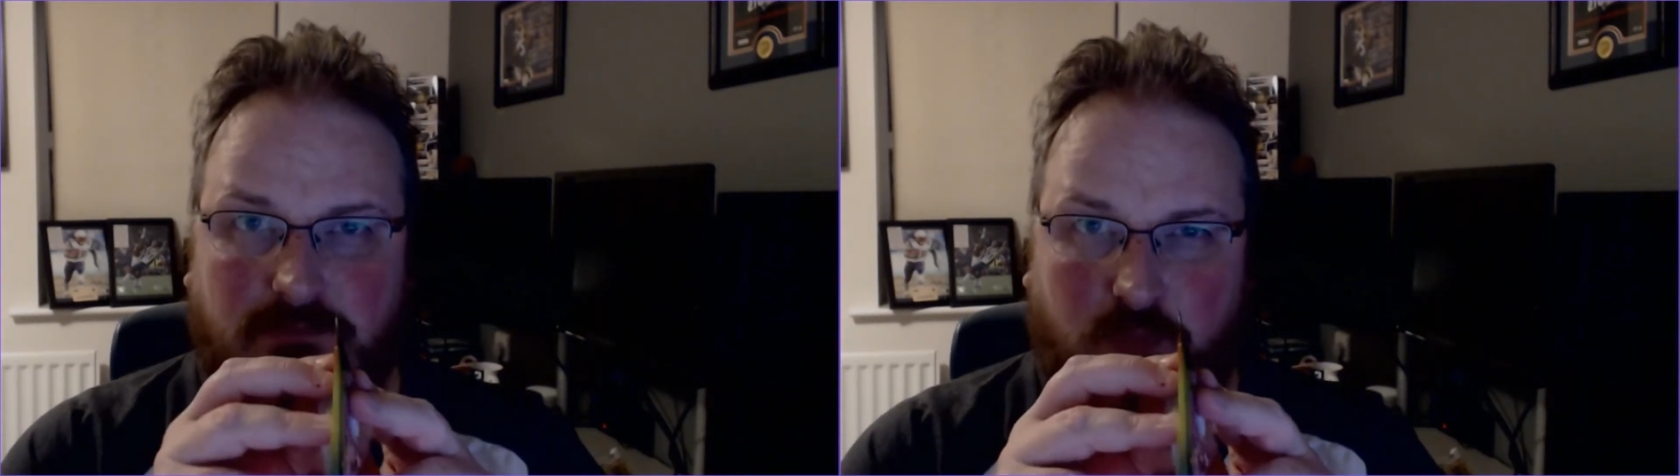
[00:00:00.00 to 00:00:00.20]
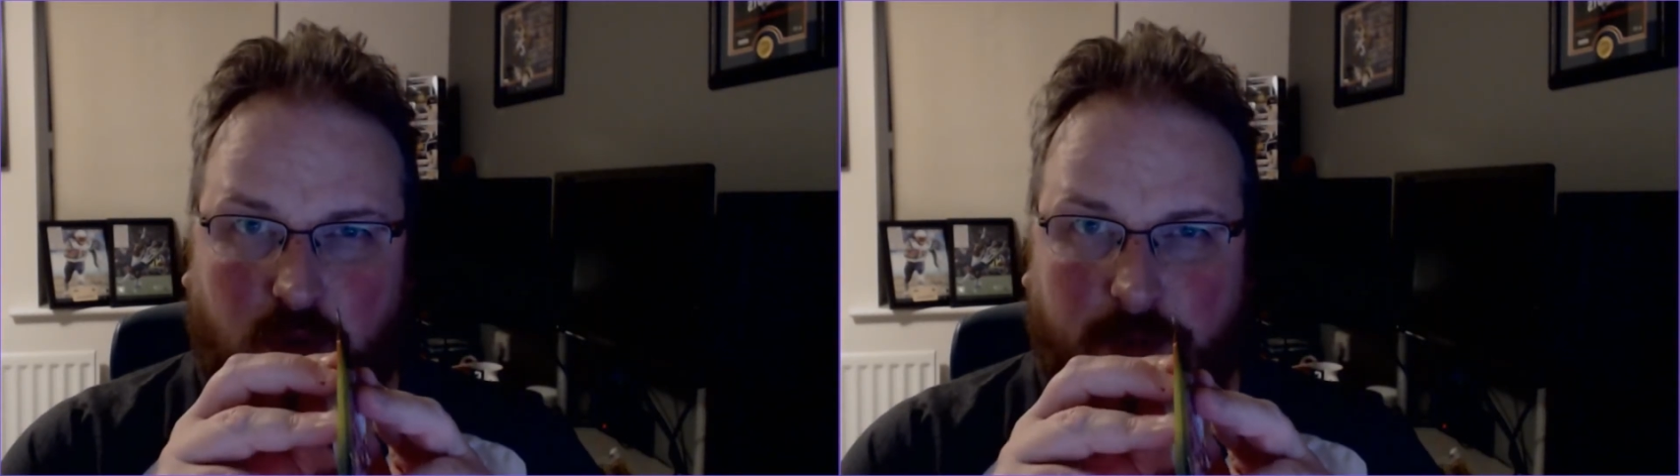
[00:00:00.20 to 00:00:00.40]

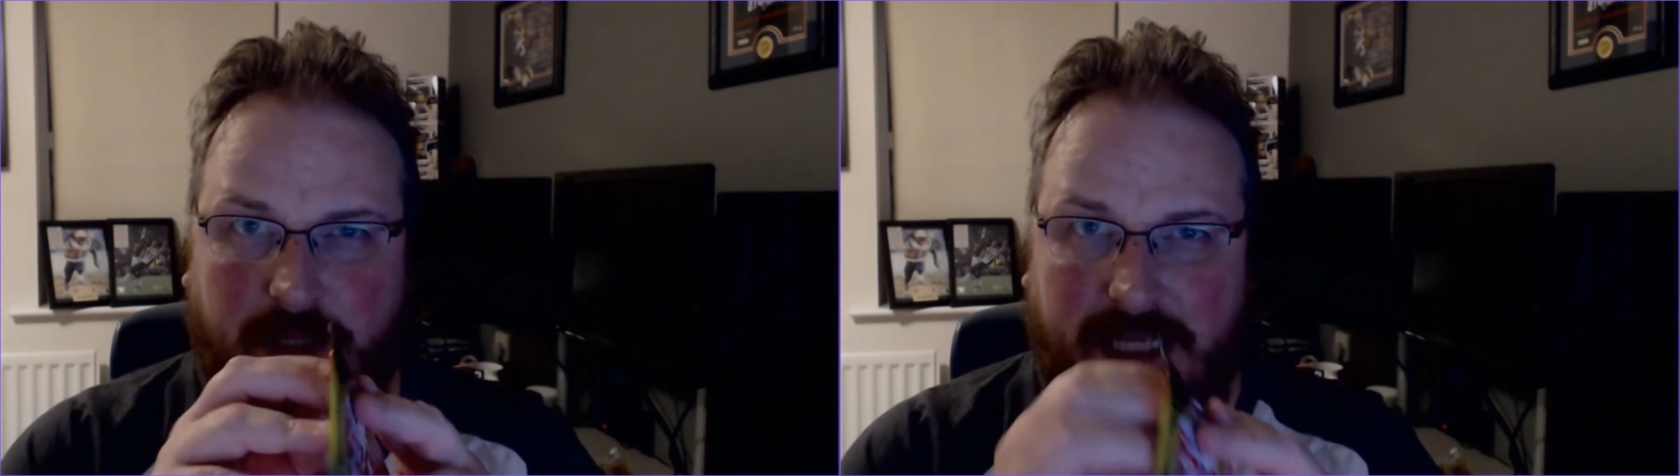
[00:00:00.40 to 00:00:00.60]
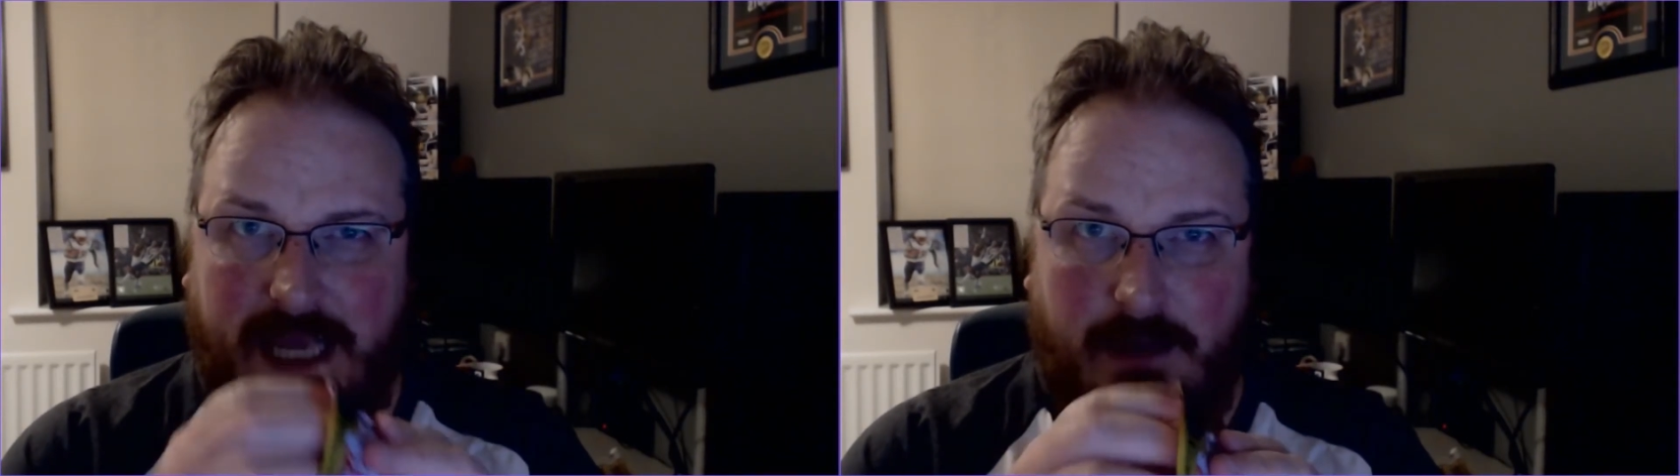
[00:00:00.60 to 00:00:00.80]
What are we going
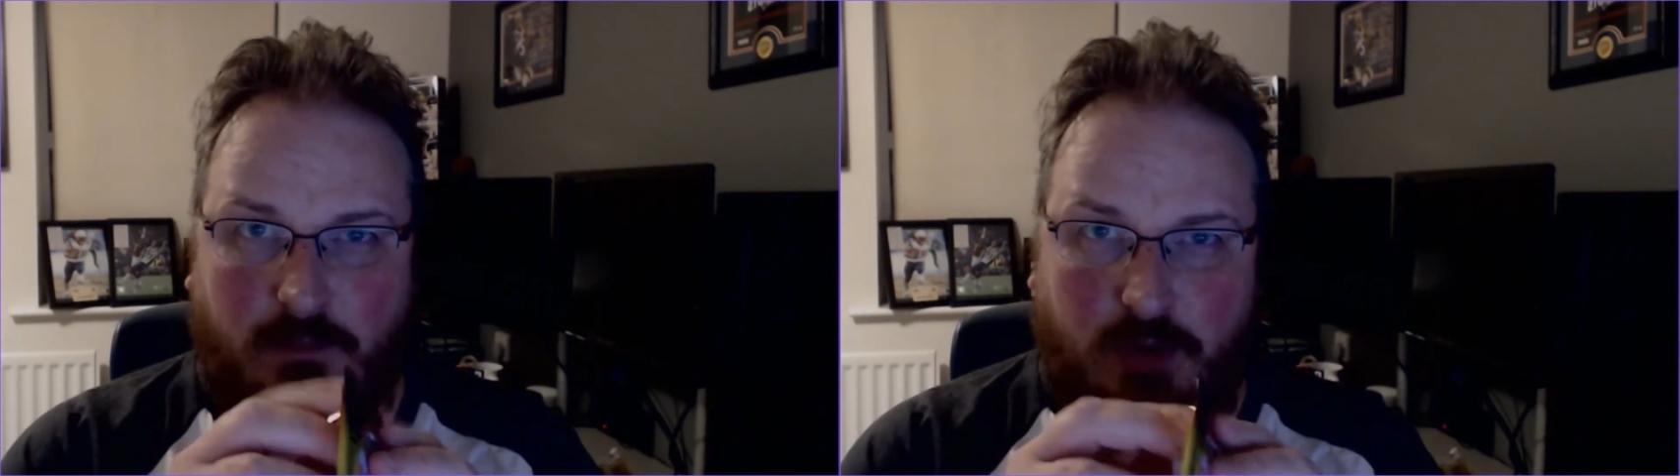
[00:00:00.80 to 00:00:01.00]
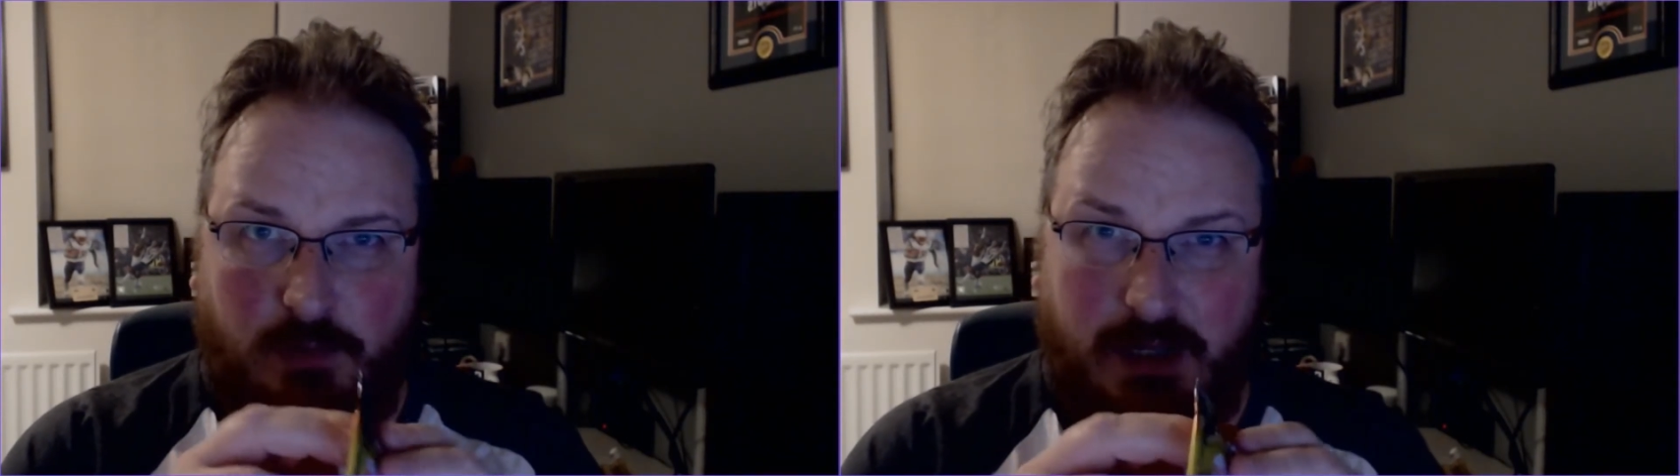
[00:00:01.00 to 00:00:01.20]
to get?
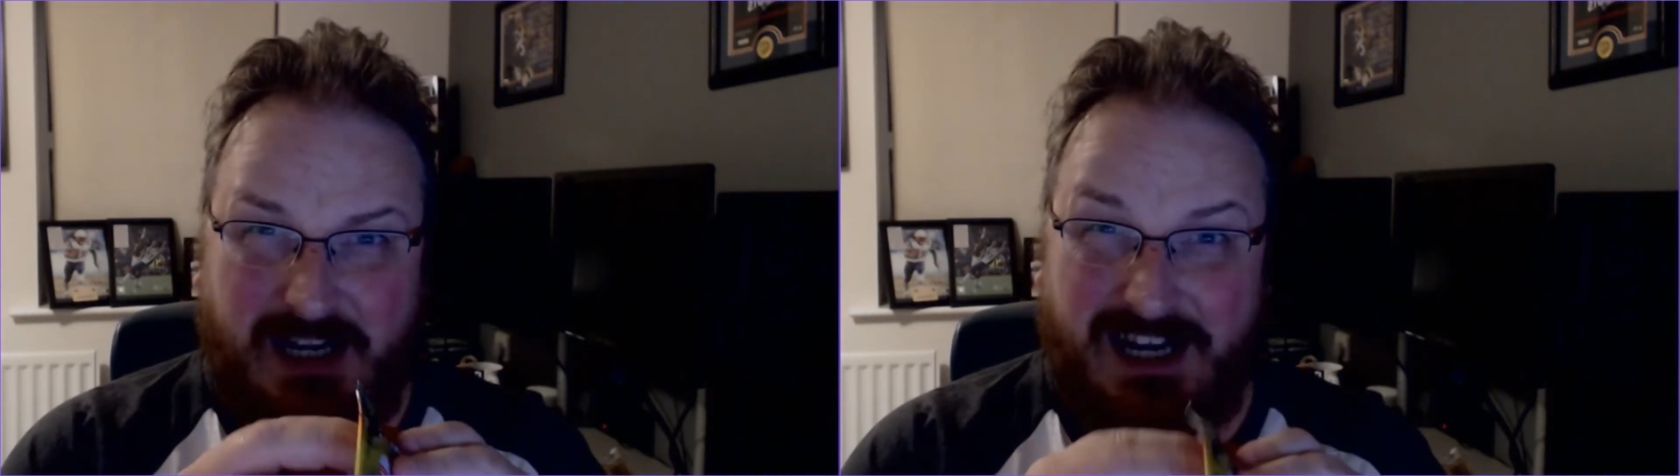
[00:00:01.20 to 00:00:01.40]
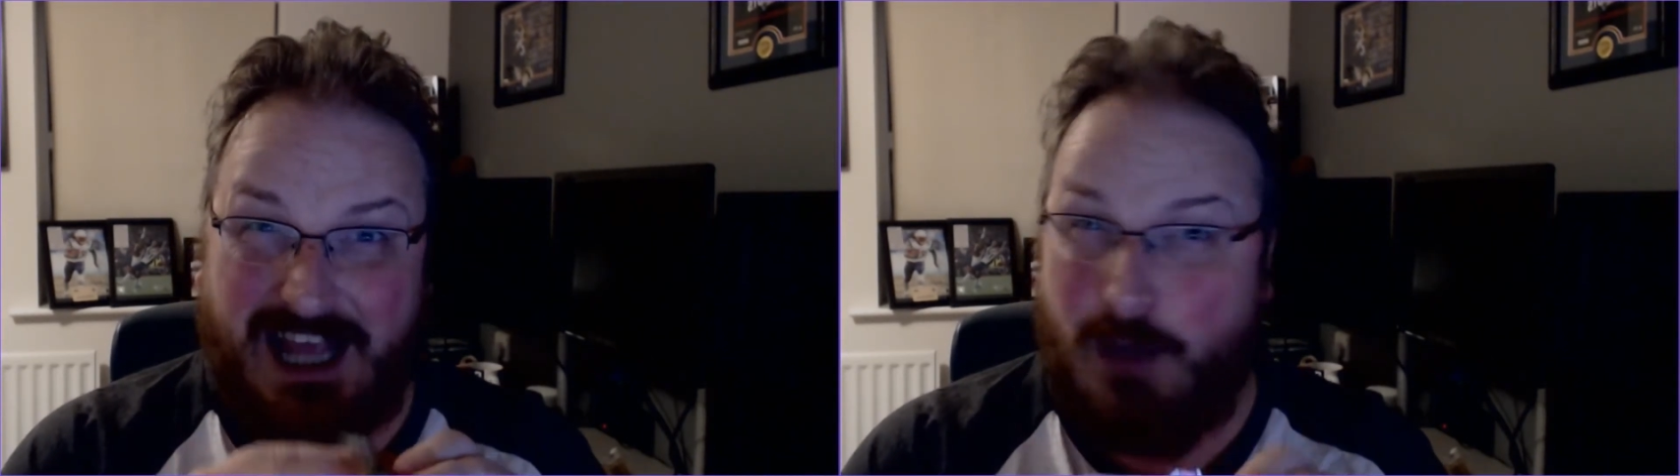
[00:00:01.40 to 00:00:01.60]
What are we going
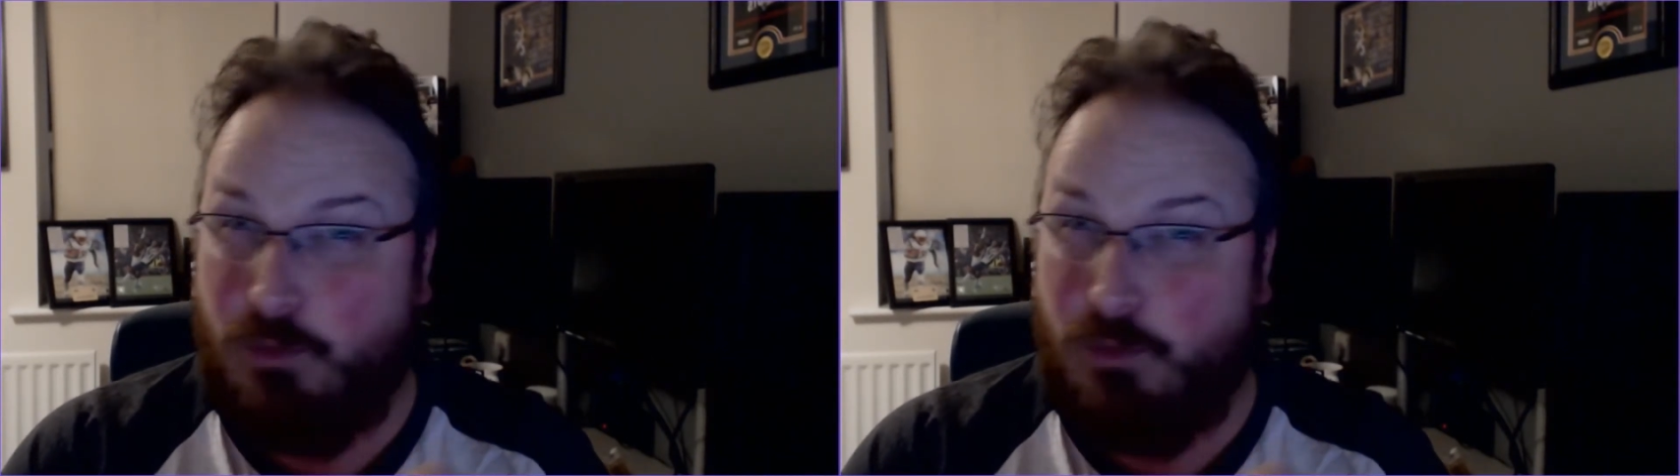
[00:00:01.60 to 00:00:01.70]
to get?